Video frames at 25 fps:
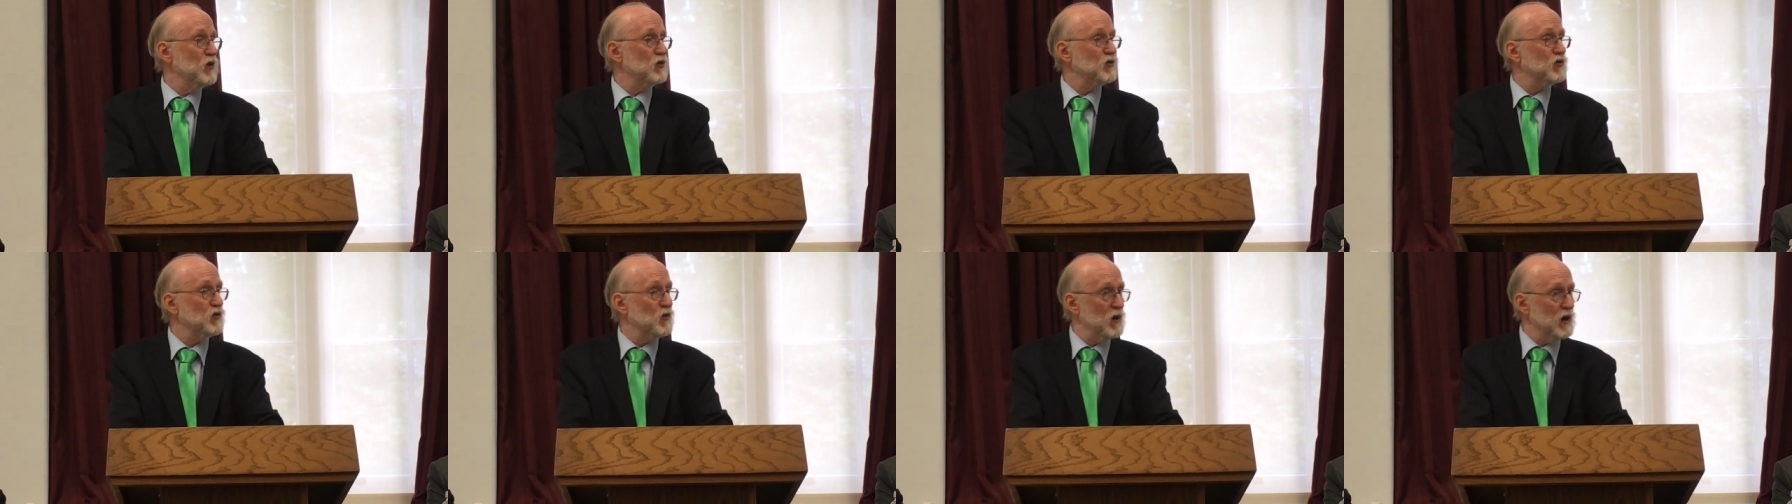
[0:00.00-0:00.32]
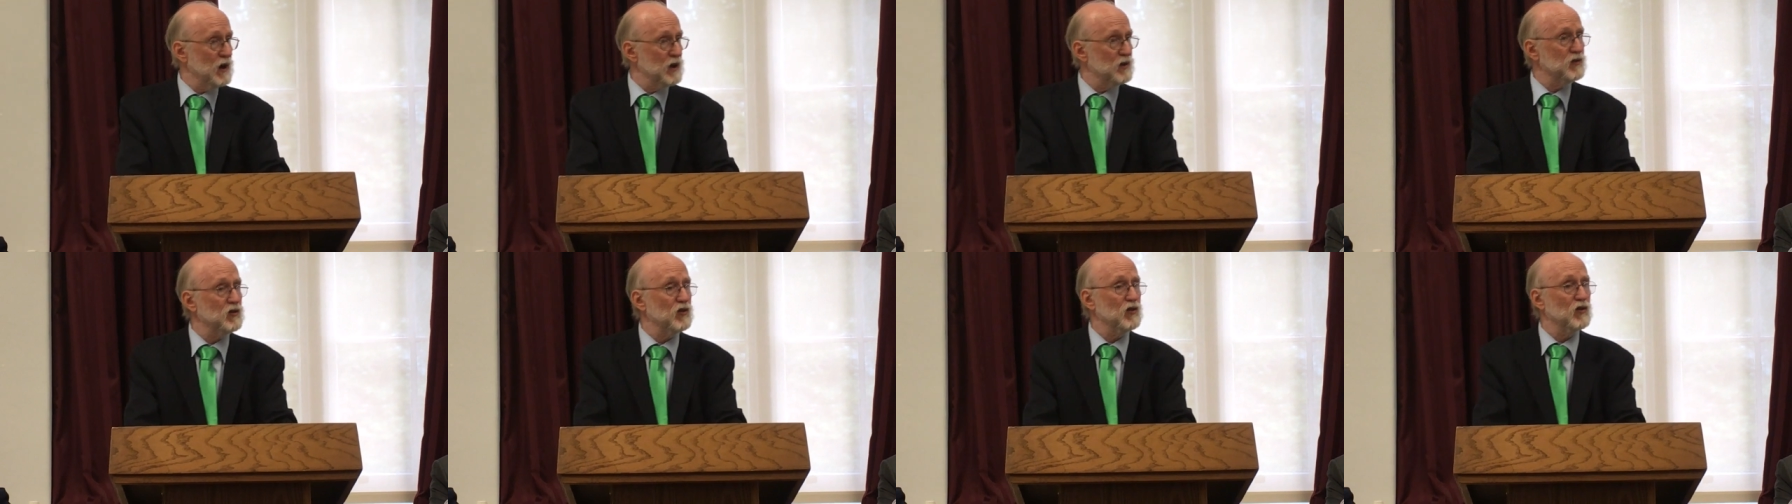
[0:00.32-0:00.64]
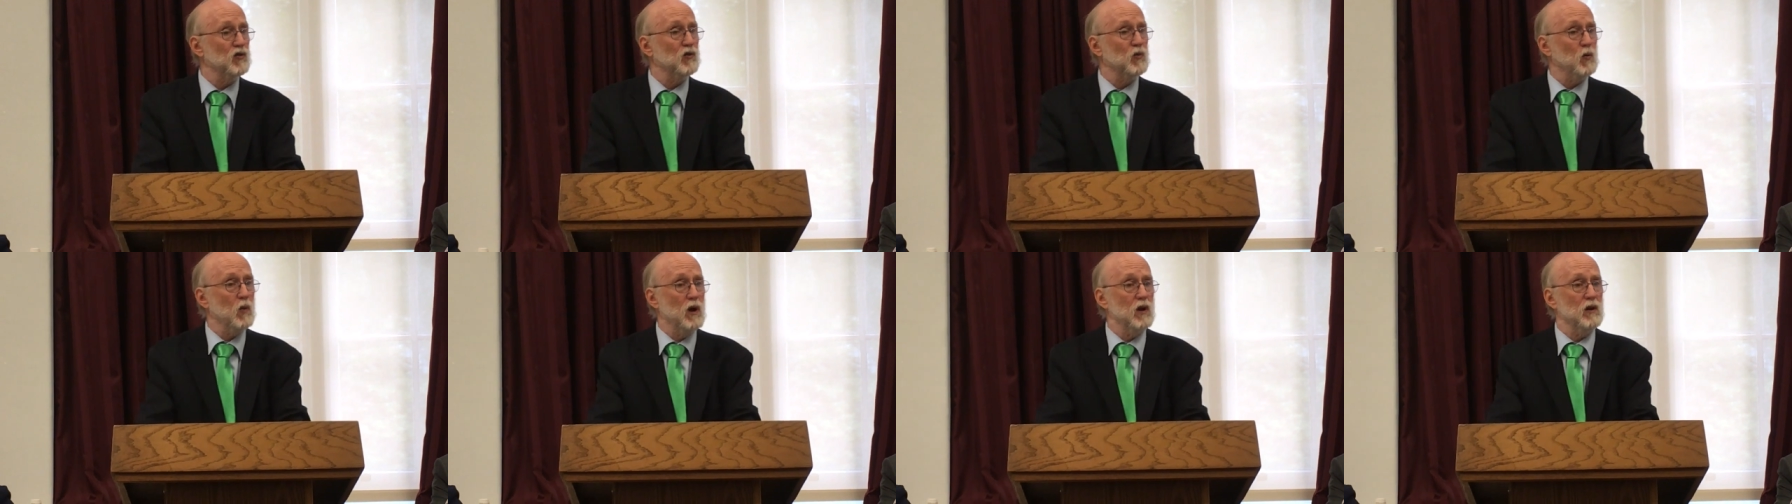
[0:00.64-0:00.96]
those grants,
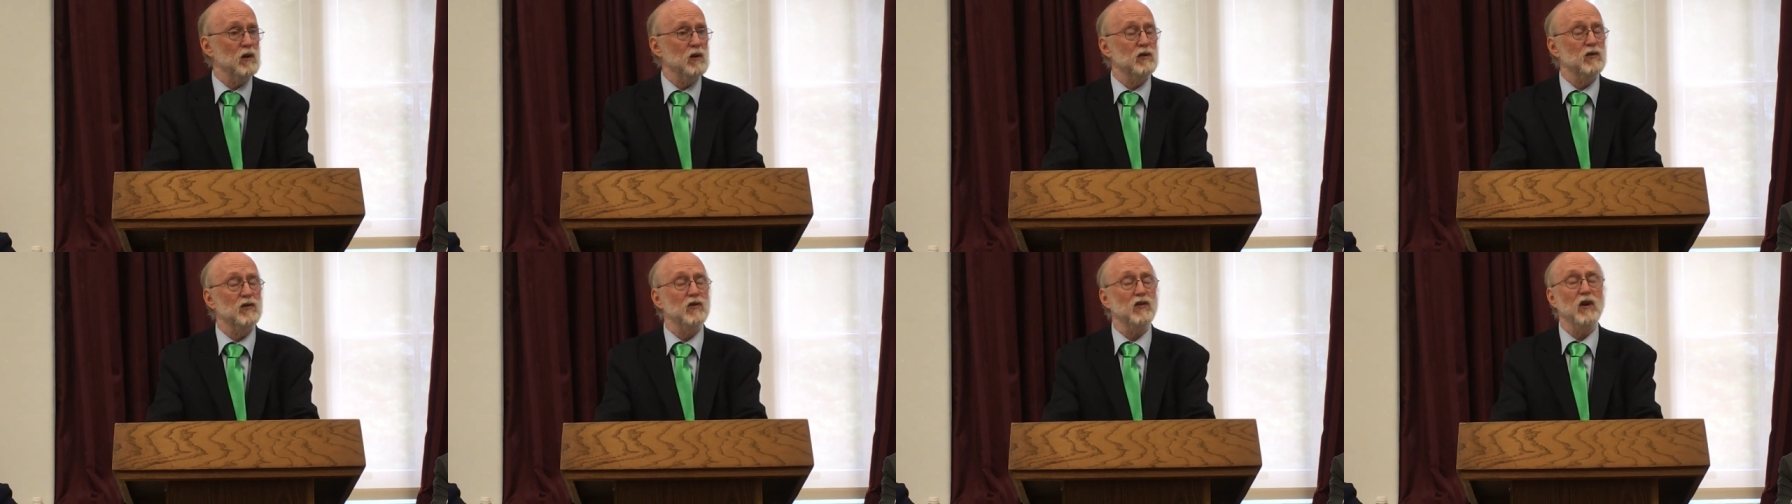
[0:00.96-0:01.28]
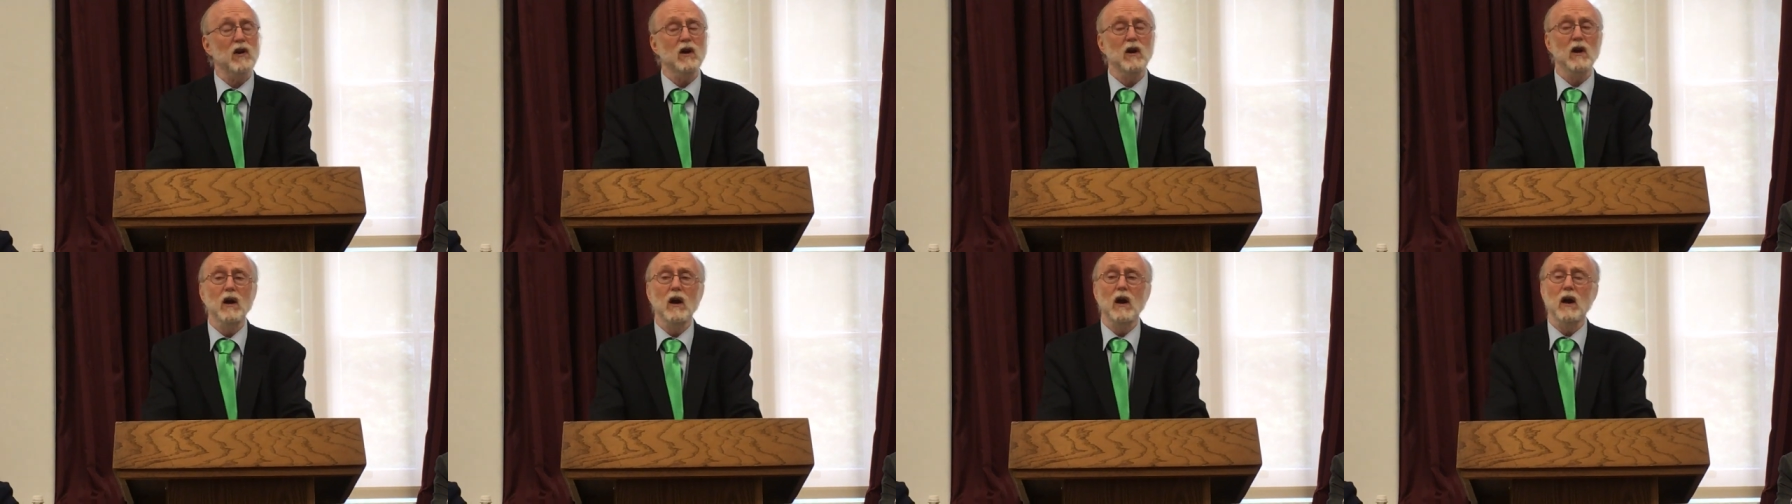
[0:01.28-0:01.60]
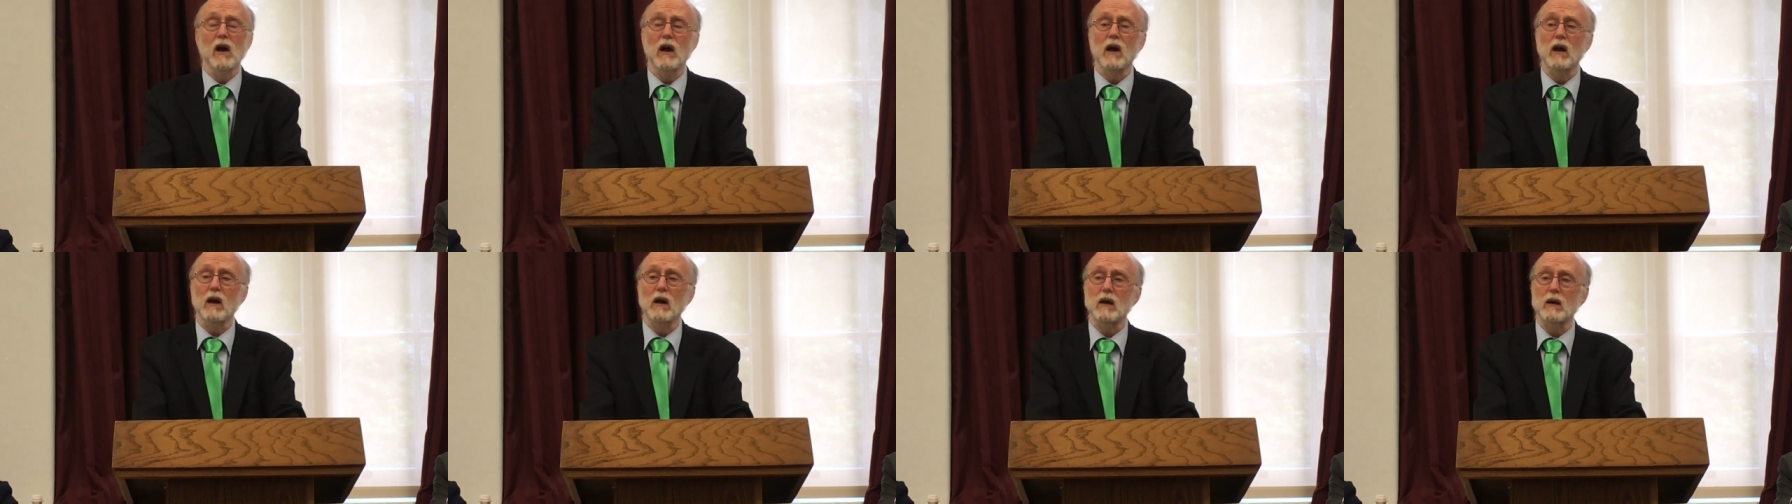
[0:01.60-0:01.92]
as well as
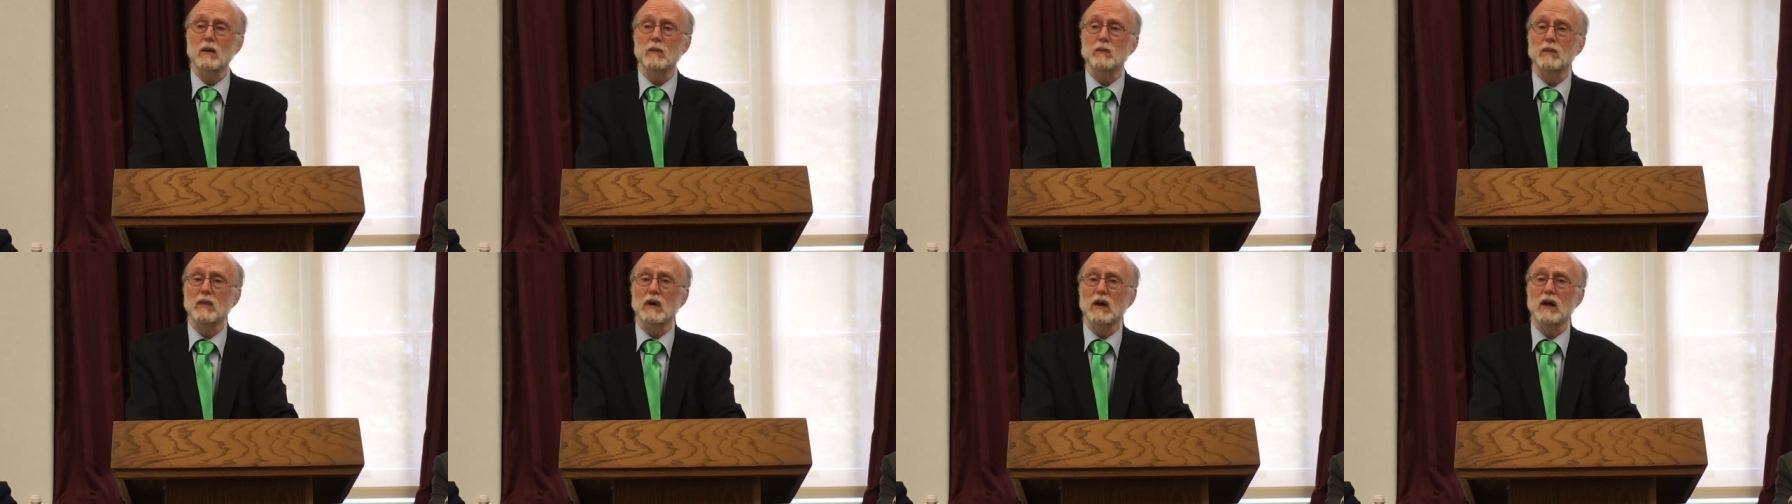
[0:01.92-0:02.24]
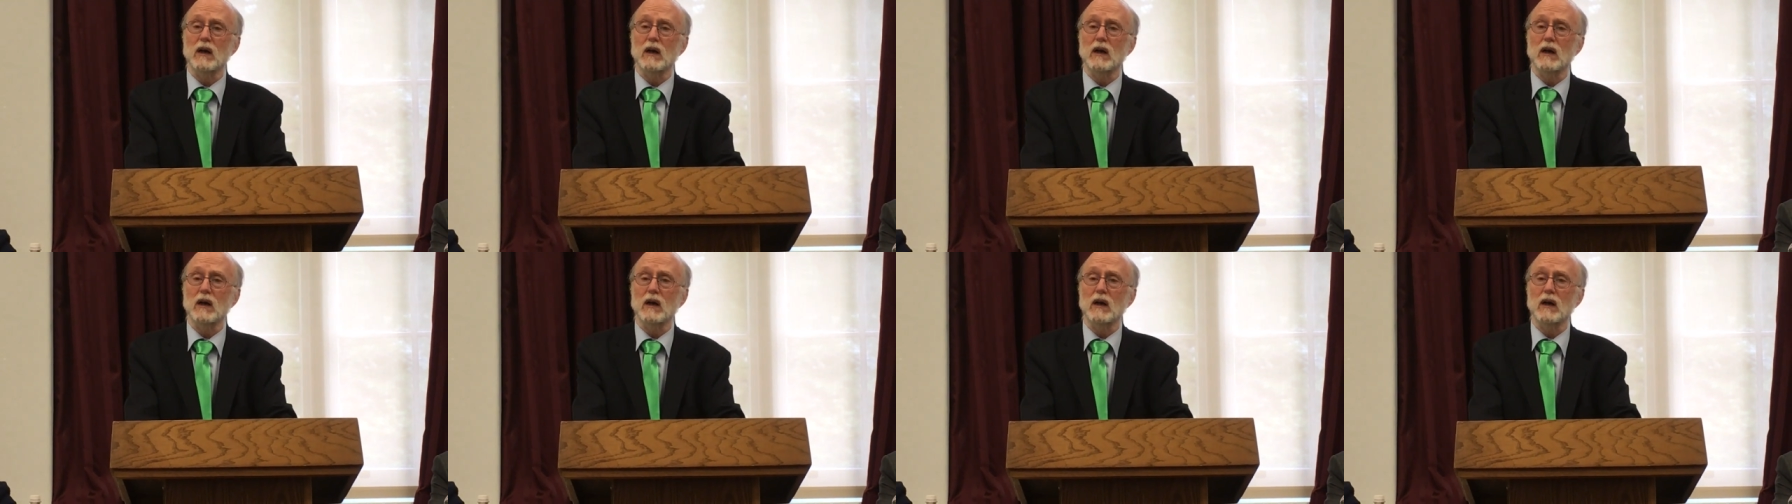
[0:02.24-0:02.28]
um,